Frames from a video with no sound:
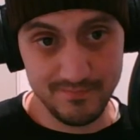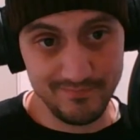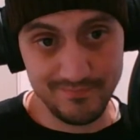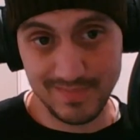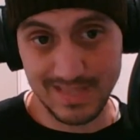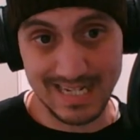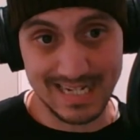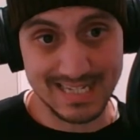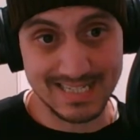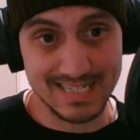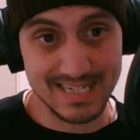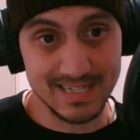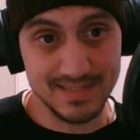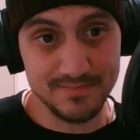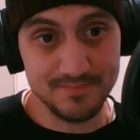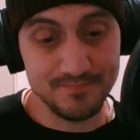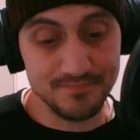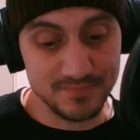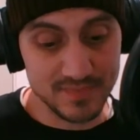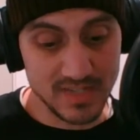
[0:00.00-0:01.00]
like I said,
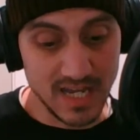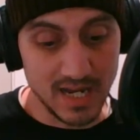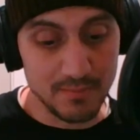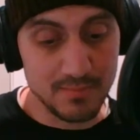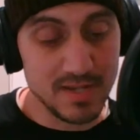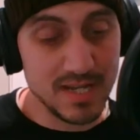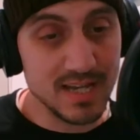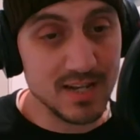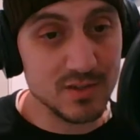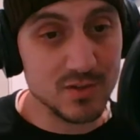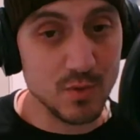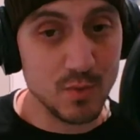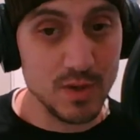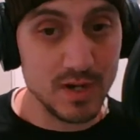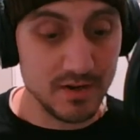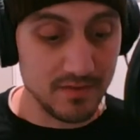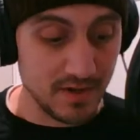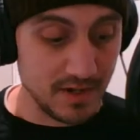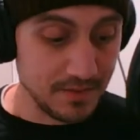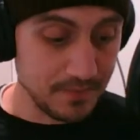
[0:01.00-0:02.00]
got to be in it to win
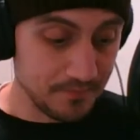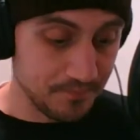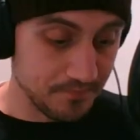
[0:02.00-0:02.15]
it, right?